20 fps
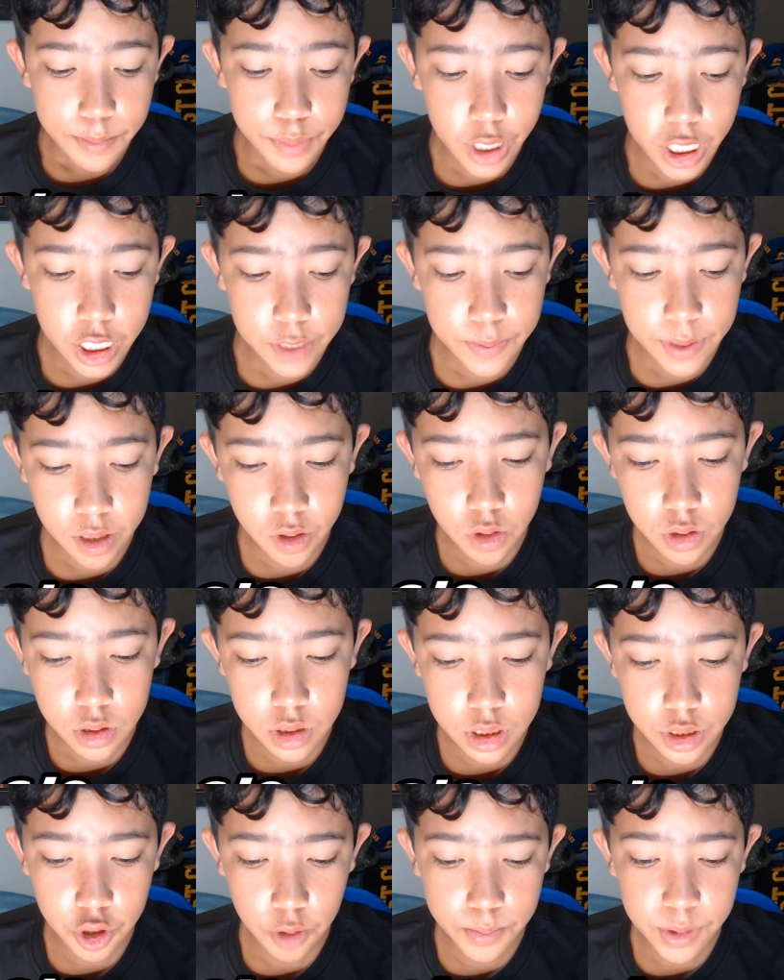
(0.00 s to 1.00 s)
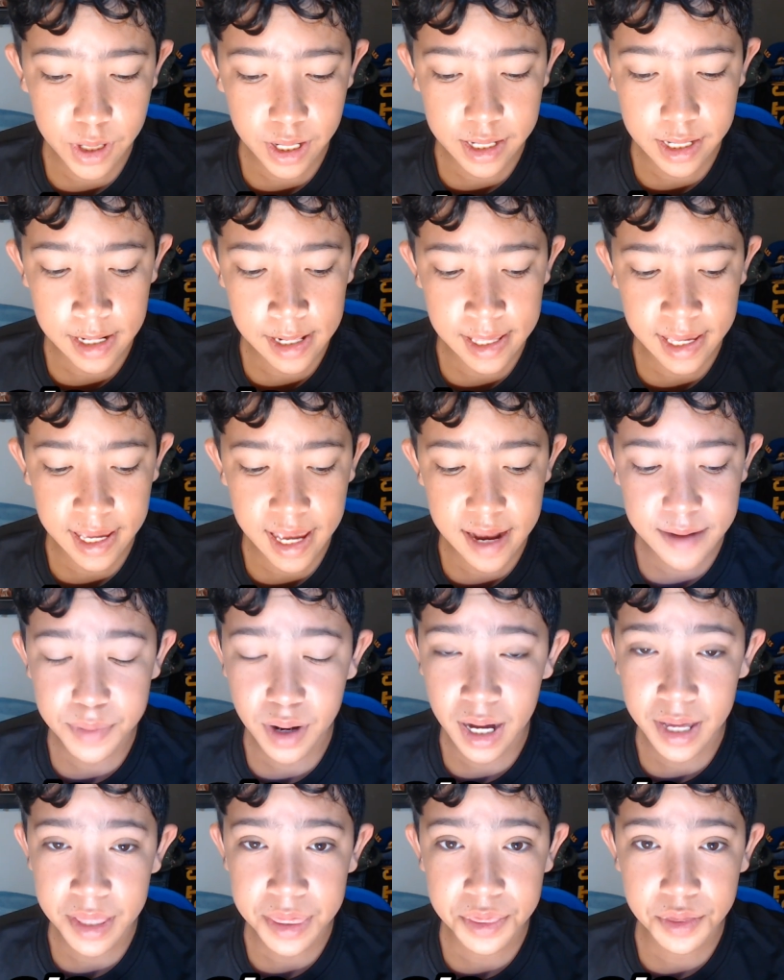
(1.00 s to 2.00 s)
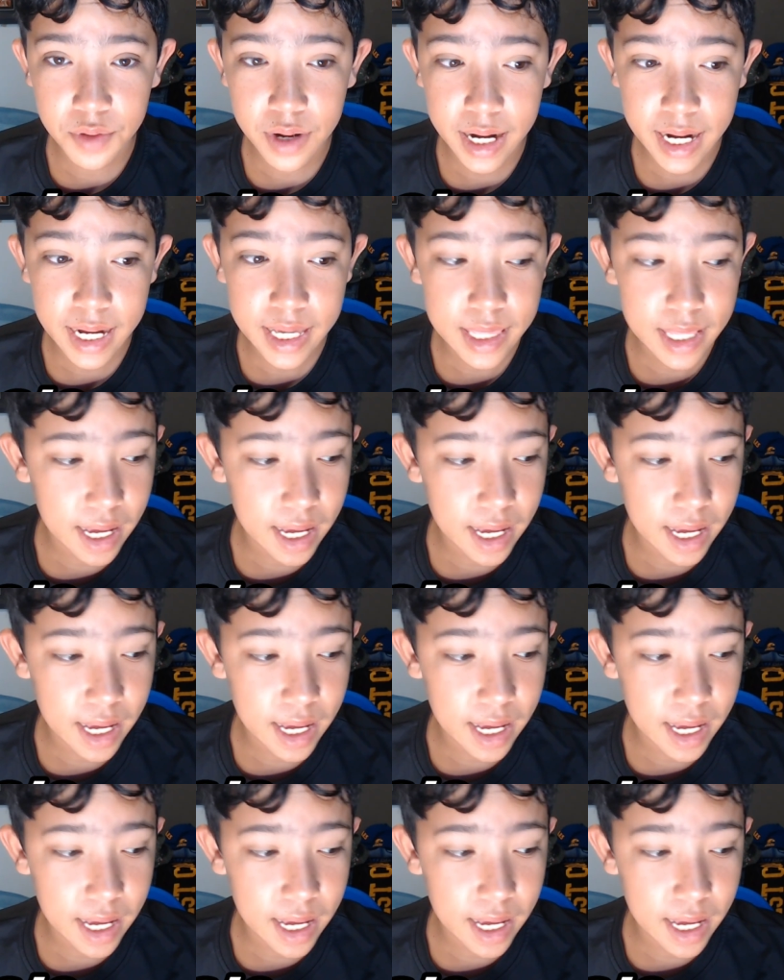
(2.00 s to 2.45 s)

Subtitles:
Brisbane got the job done in the end by 3.